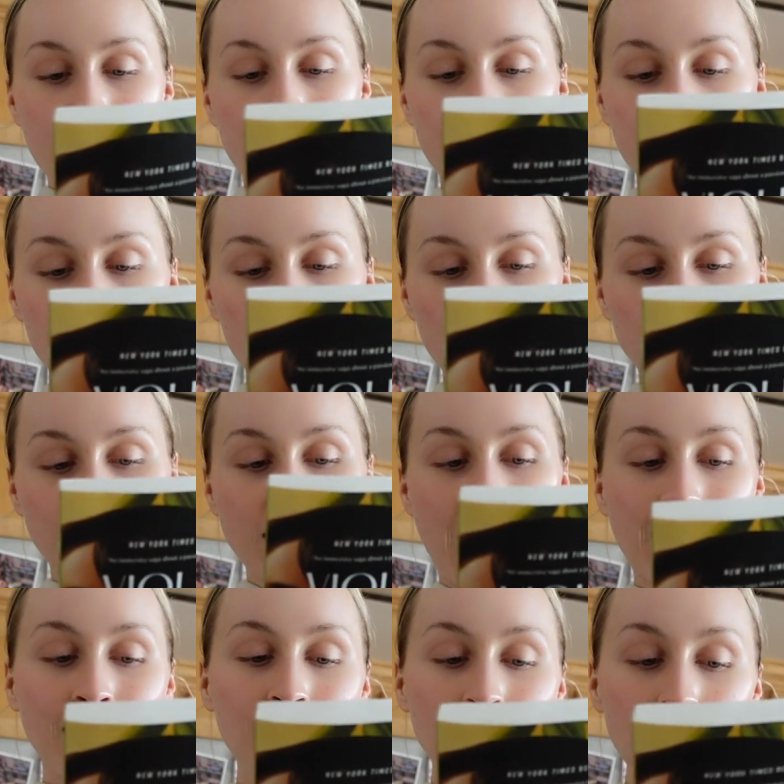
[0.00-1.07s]
This was
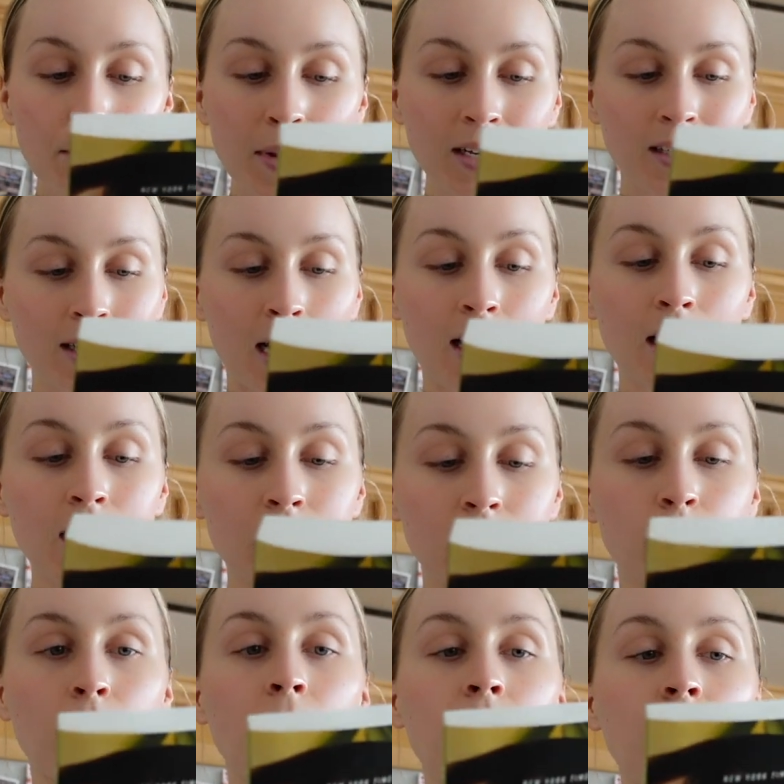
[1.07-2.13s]
technically my second
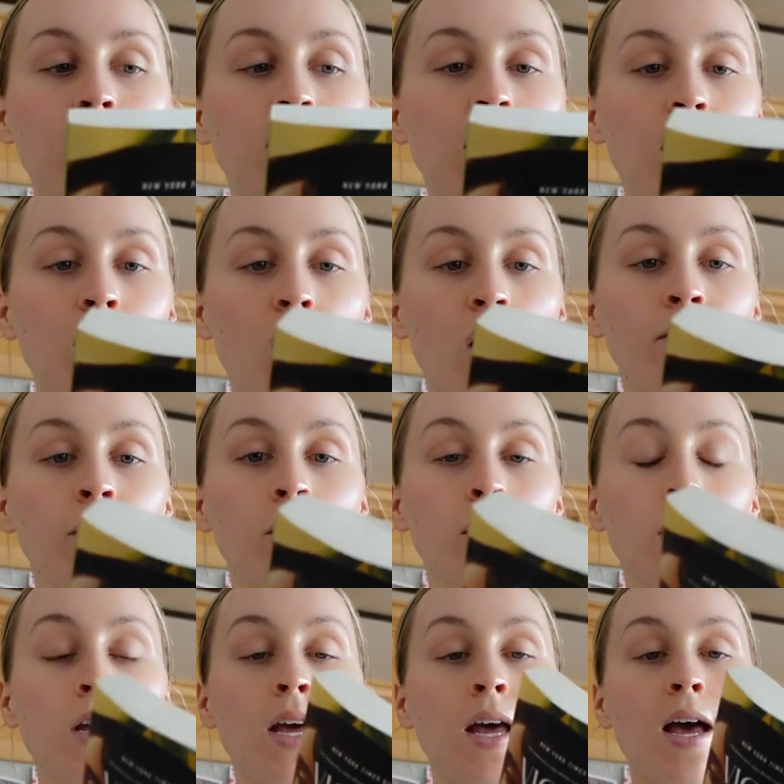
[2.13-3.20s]
Isabel Allende
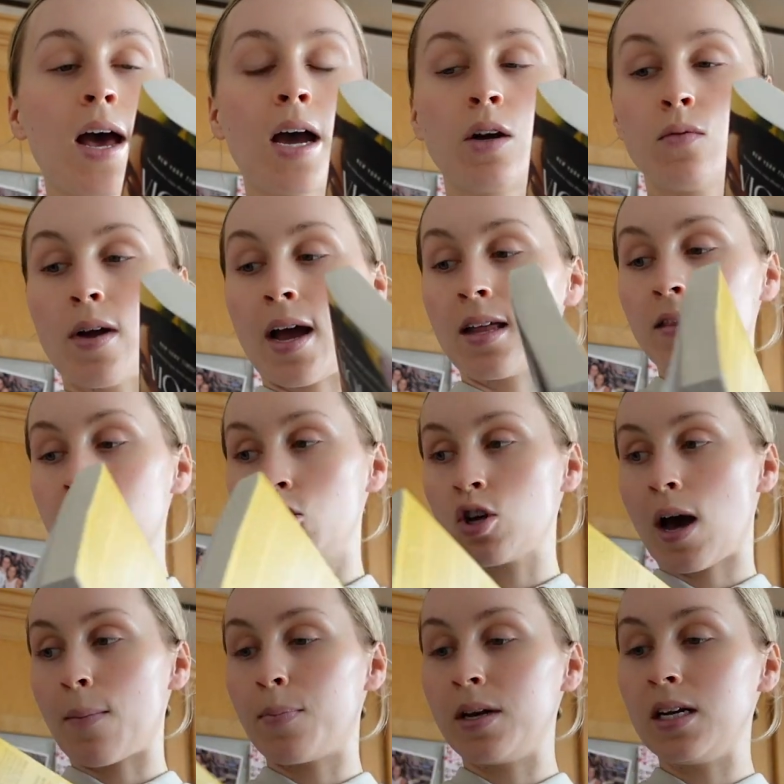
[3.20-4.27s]
novel. I read The
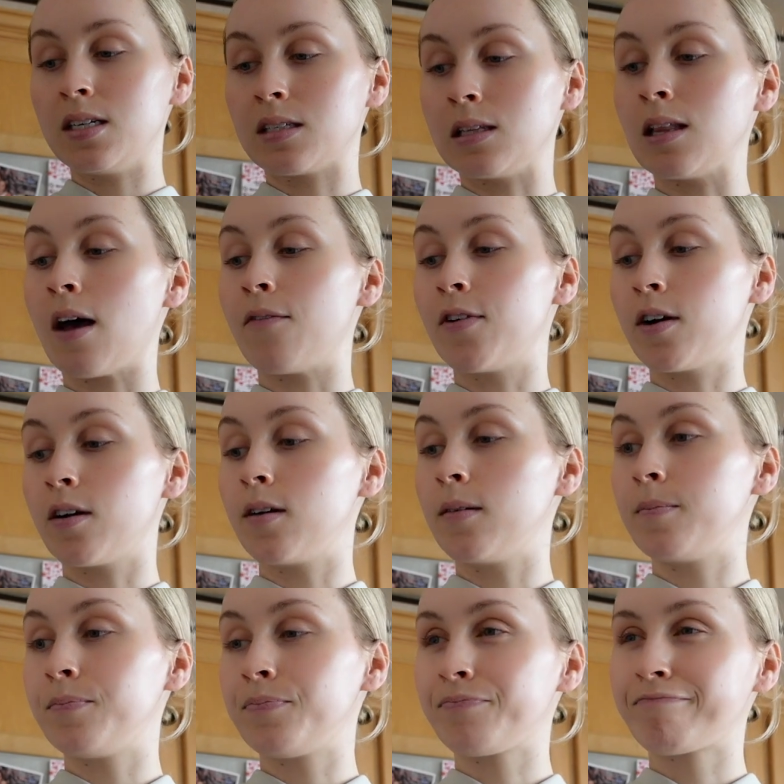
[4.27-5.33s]
Japanese
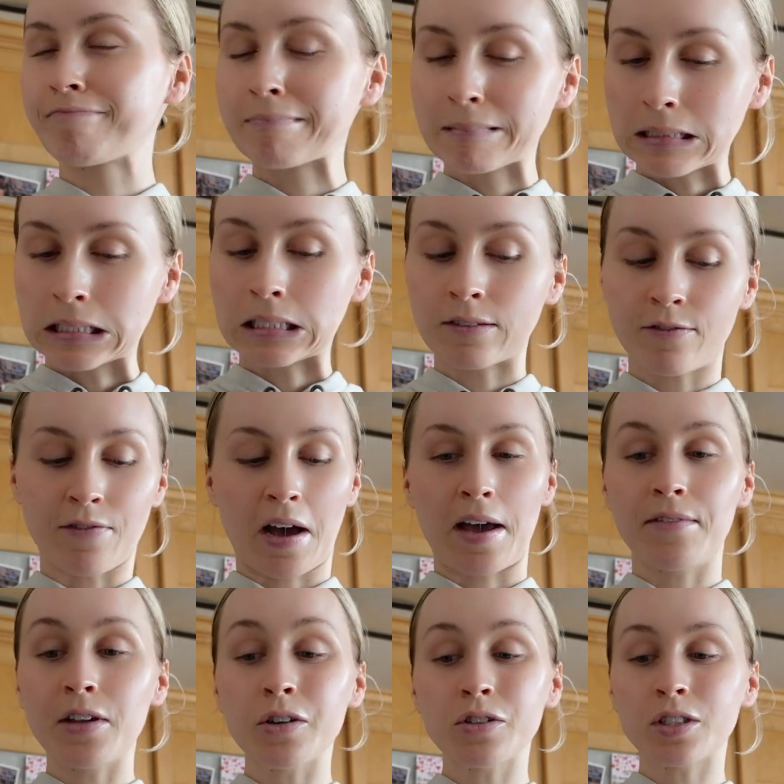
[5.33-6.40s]
Lover
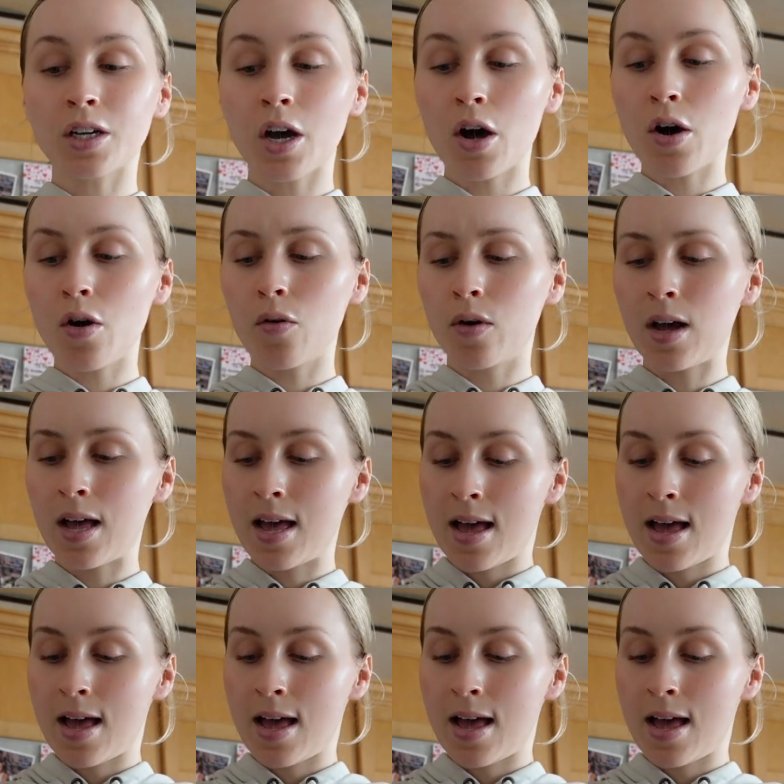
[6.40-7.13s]
5 years ago.